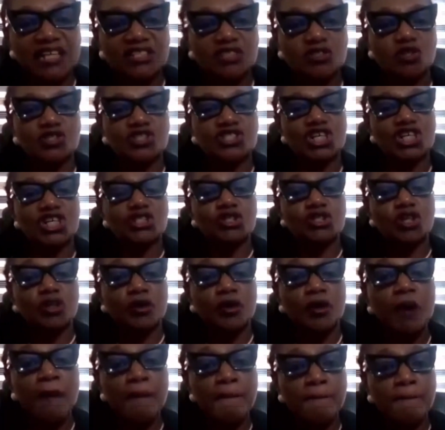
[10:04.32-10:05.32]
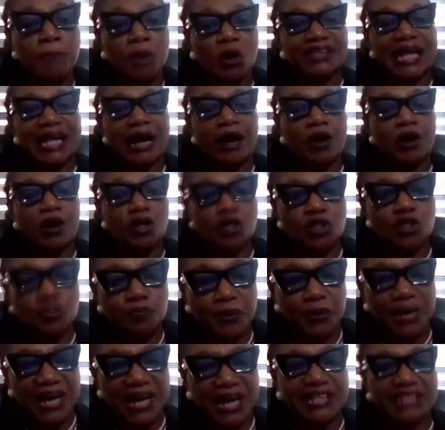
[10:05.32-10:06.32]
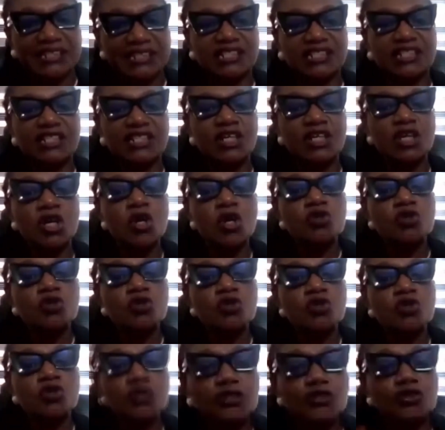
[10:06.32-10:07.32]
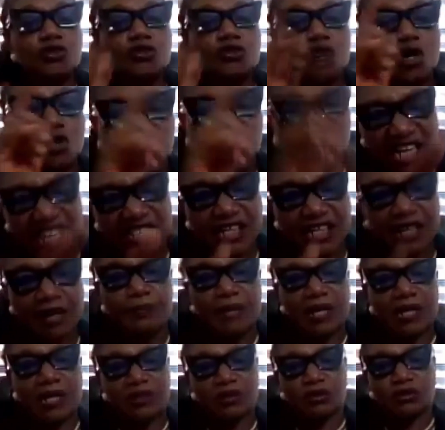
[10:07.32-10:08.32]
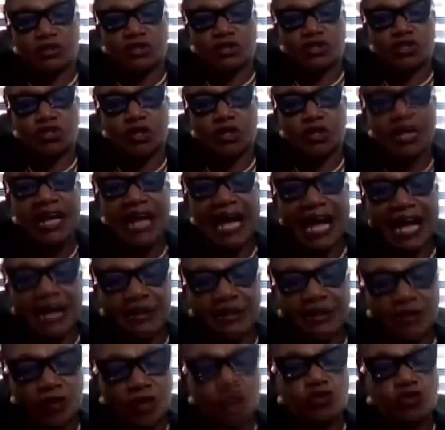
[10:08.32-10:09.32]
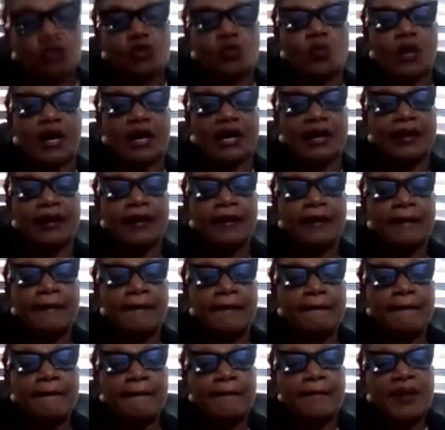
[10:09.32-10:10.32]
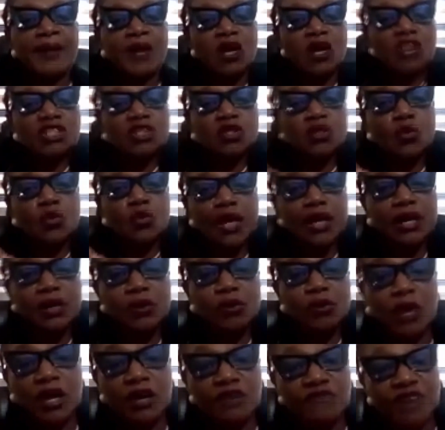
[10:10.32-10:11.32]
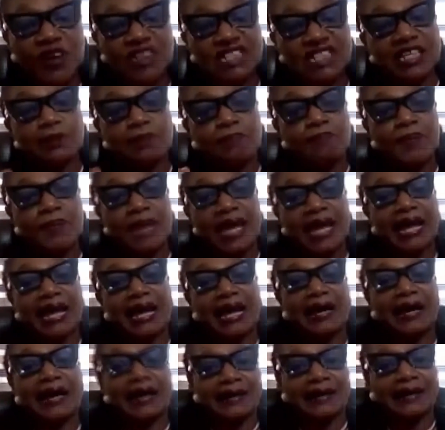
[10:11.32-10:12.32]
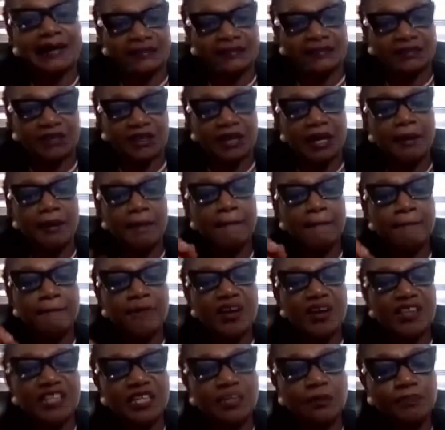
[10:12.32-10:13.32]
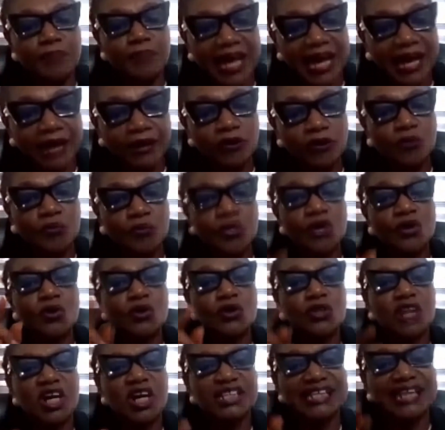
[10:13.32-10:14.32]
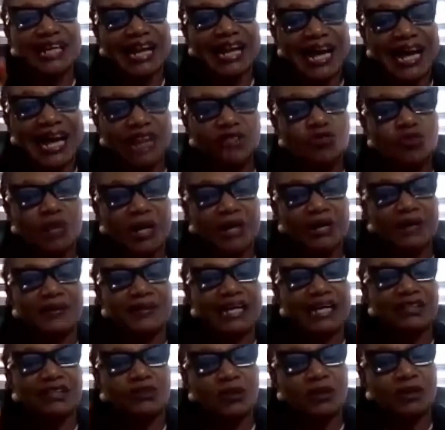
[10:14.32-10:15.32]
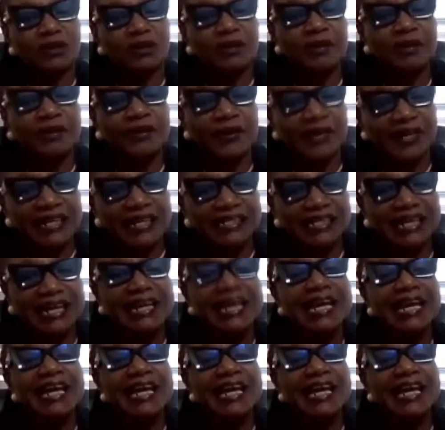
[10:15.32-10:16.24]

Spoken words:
Association, Port Harcourt branch. So the query should go to Nigerian Bar Association and not to query. Because quick passive pay as a passive pay alum, you can act through another door. You understand?